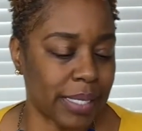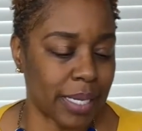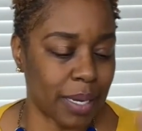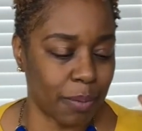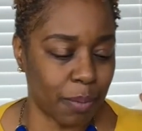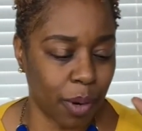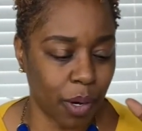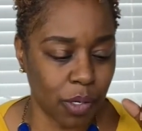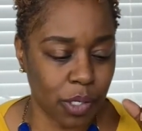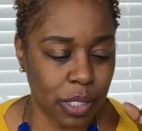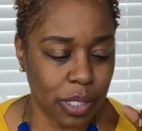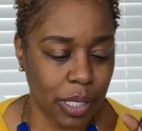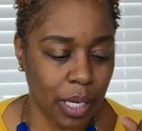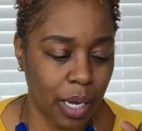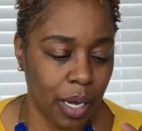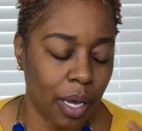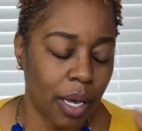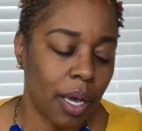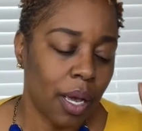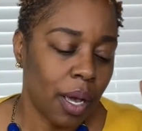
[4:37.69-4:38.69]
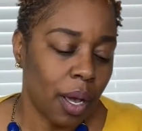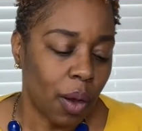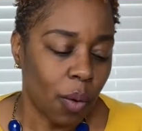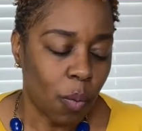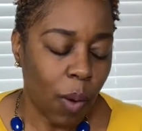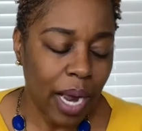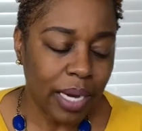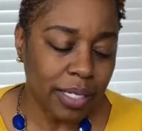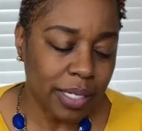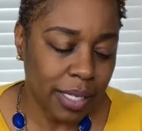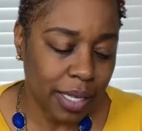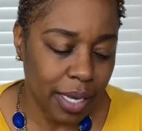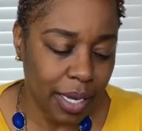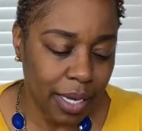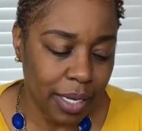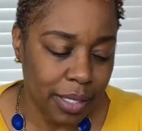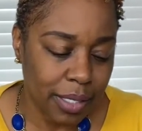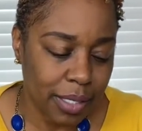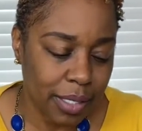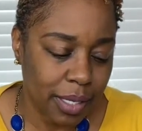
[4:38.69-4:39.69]
and mercy. Watch
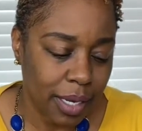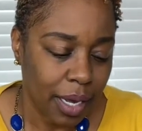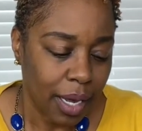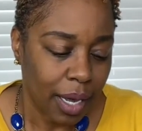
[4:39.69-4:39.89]
this.